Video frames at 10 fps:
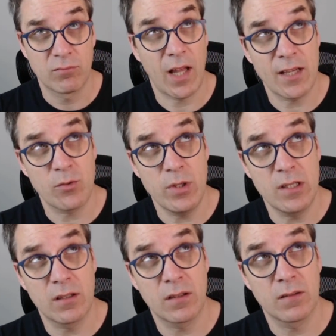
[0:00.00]
Last
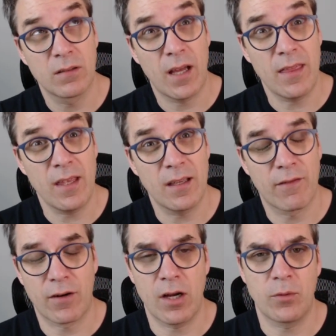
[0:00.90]
week, I think. I
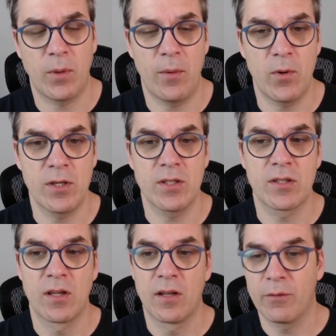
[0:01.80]
forgot when it
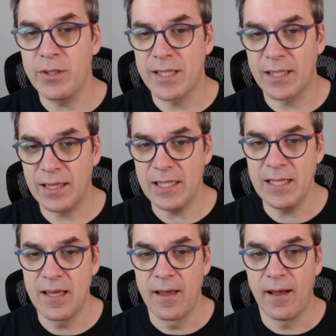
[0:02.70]
was. Recently.
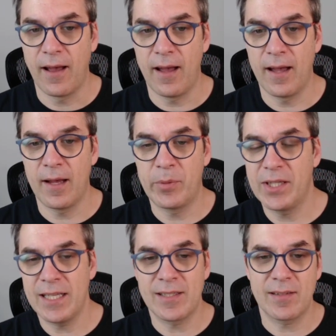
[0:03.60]
But
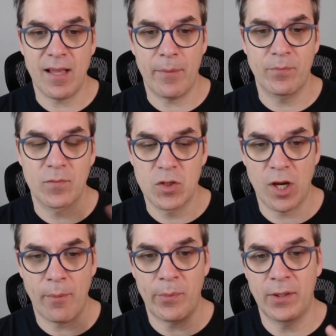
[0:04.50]
then
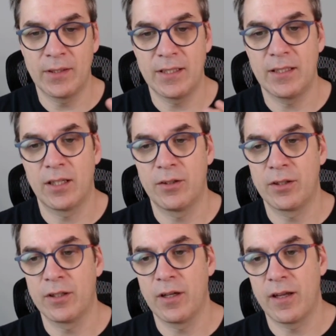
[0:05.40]
jump on the
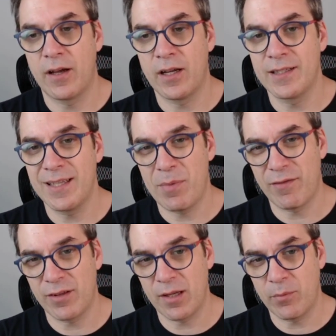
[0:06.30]
other Unzip
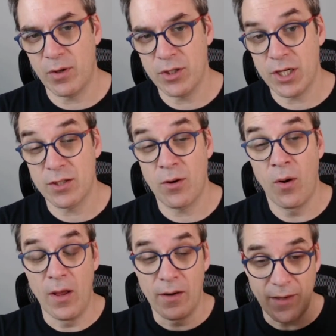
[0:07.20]
Everything project. So
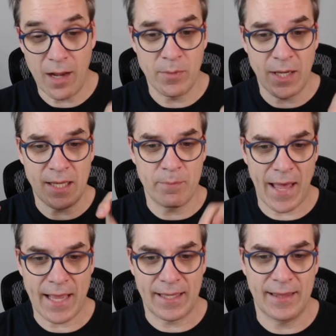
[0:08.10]
now I'm getting
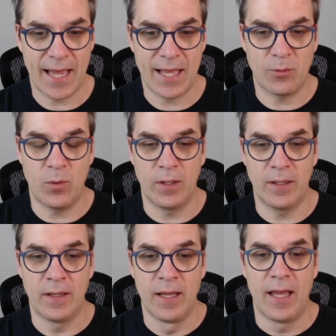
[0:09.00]
back in that
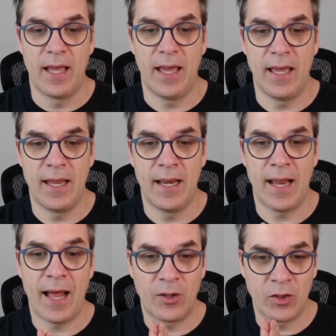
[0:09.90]
one. And
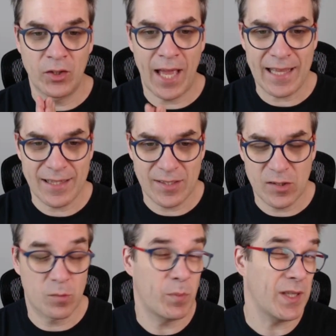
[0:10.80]
on that
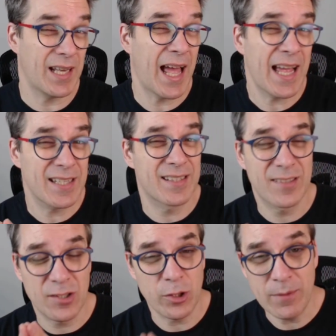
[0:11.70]

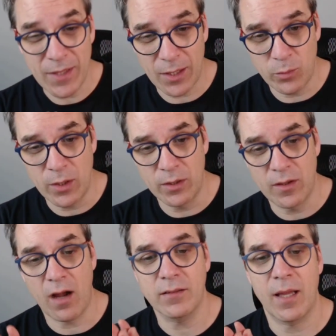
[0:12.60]
last stream that we
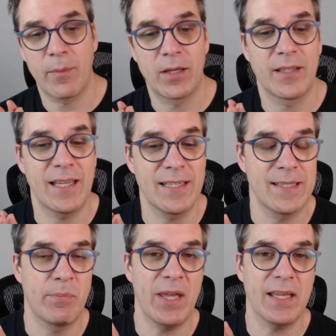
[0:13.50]
talked about,
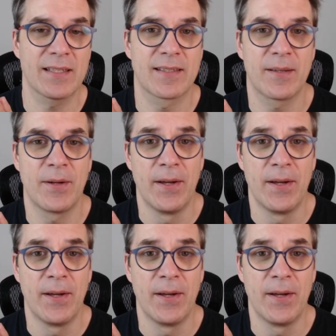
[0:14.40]
AzPics,